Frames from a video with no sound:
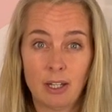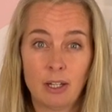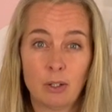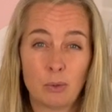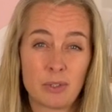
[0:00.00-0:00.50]

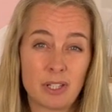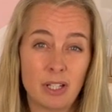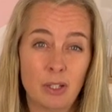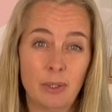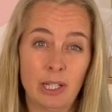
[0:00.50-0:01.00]

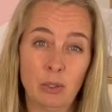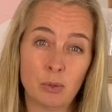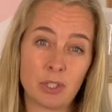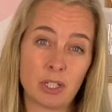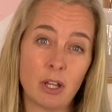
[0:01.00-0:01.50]
Also, in
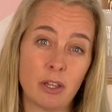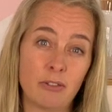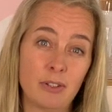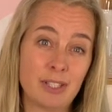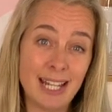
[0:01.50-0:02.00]
order to cut
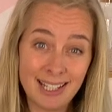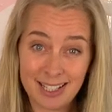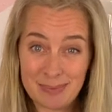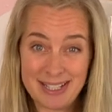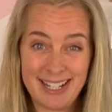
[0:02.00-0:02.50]
through
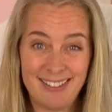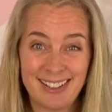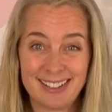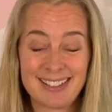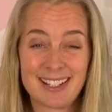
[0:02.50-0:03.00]
delicate
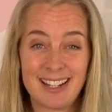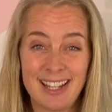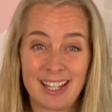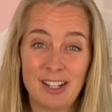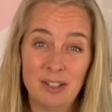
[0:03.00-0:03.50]
materials
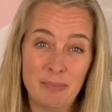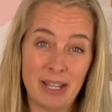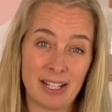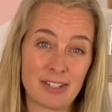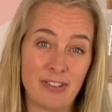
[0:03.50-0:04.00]
like
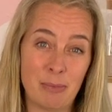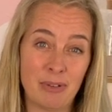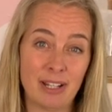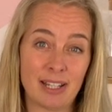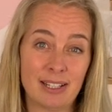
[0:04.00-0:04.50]
unbacked
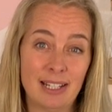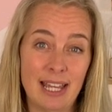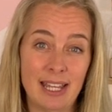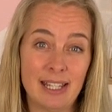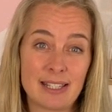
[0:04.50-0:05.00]
fabric and
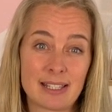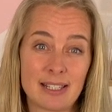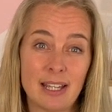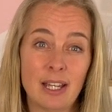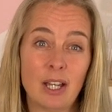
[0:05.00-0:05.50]
lace,
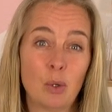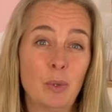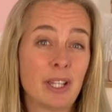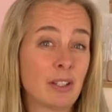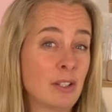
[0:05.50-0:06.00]

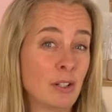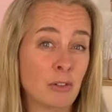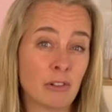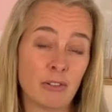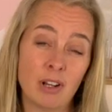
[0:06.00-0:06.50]
we could no
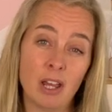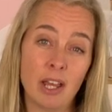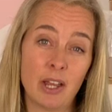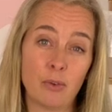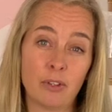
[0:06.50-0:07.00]
longer
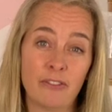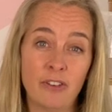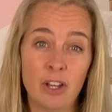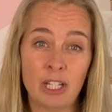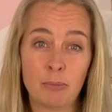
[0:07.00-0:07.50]
rely on the
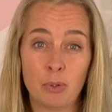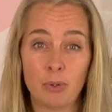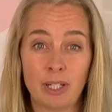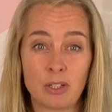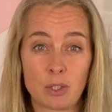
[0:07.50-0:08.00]
fine
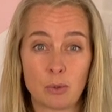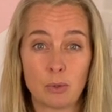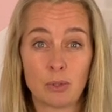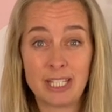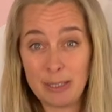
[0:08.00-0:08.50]
point
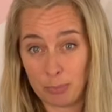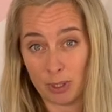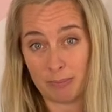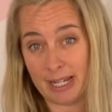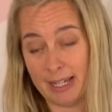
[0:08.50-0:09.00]
or deep
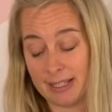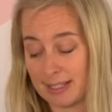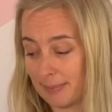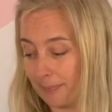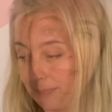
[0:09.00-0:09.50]
point blades.